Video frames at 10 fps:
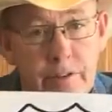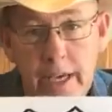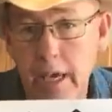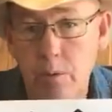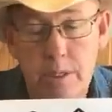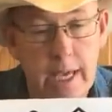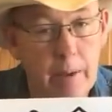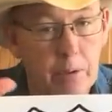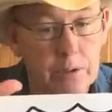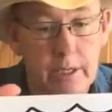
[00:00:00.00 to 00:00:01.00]
Vicki was
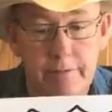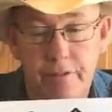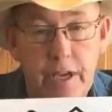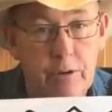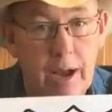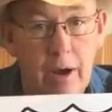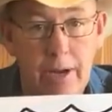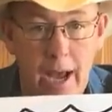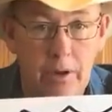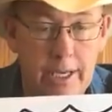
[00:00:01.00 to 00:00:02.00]
able to figure
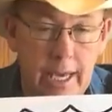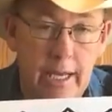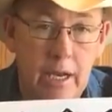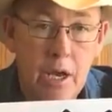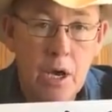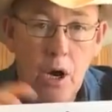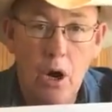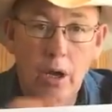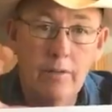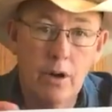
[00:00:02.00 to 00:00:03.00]
out how to get
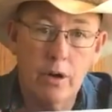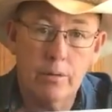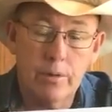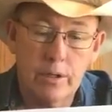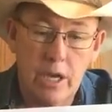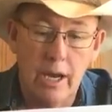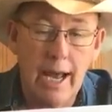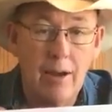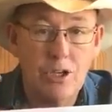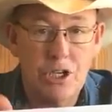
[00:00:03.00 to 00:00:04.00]
all of our
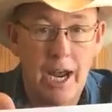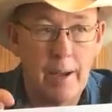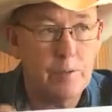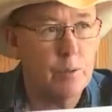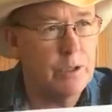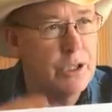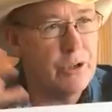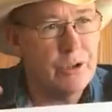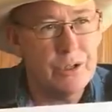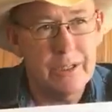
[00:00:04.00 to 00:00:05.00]
cutout shapes, which
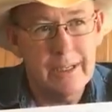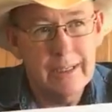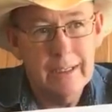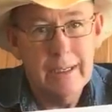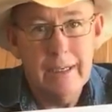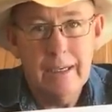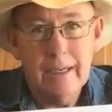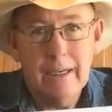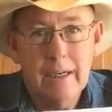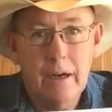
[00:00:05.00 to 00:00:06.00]
is England.
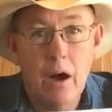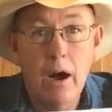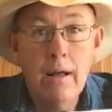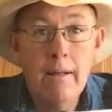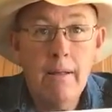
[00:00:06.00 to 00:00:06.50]
Huh?